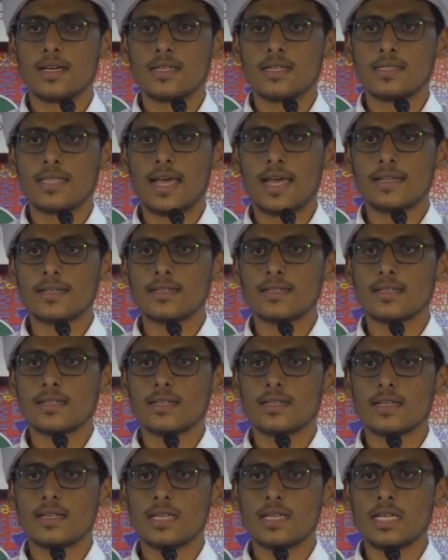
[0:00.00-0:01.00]
That
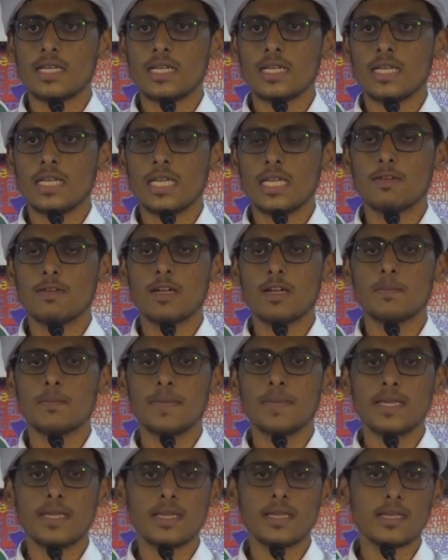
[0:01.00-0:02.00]
he will
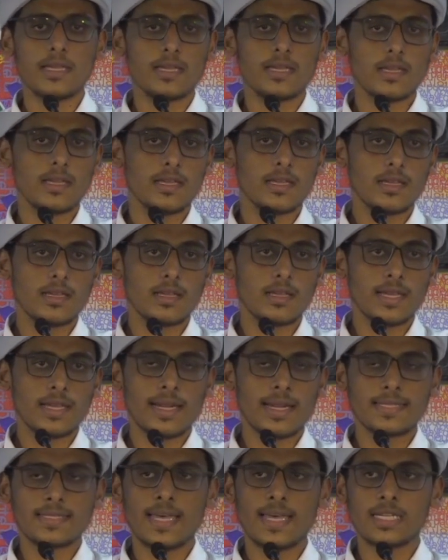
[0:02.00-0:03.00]
be in
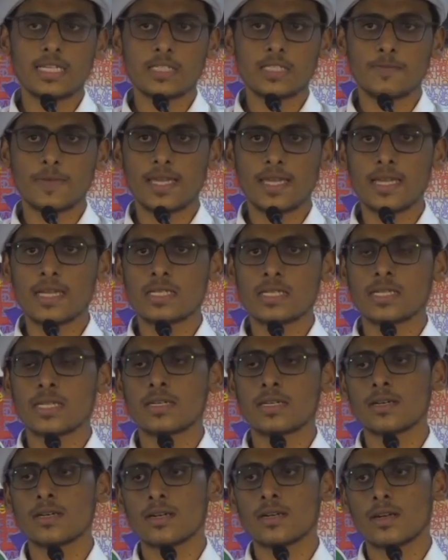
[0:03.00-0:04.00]
a
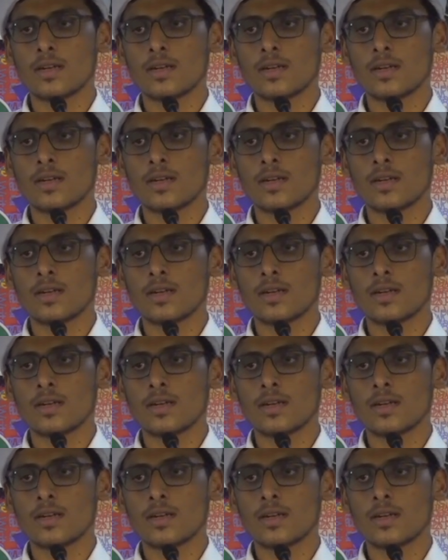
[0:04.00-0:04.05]
satisfaction